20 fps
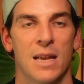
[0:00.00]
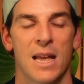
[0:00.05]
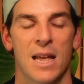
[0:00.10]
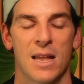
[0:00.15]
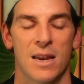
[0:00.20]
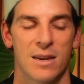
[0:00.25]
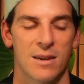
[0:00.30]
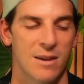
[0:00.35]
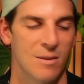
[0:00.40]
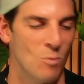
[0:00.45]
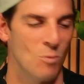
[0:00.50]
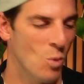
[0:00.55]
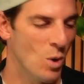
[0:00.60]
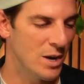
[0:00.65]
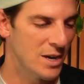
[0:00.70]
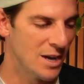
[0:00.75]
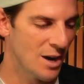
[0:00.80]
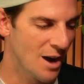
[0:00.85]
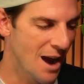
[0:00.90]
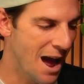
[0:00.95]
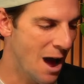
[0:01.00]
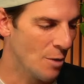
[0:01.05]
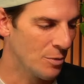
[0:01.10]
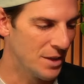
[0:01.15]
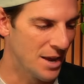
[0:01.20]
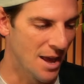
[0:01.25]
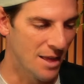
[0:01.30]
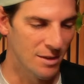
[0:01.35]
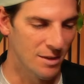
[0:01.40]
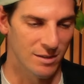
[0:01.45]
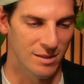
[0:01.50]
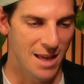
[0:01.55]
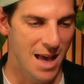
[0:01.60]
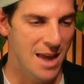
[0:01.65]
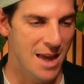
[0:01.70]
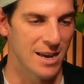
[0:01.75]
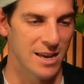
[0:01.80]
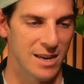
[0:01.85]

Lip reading: In one ear, out the other, that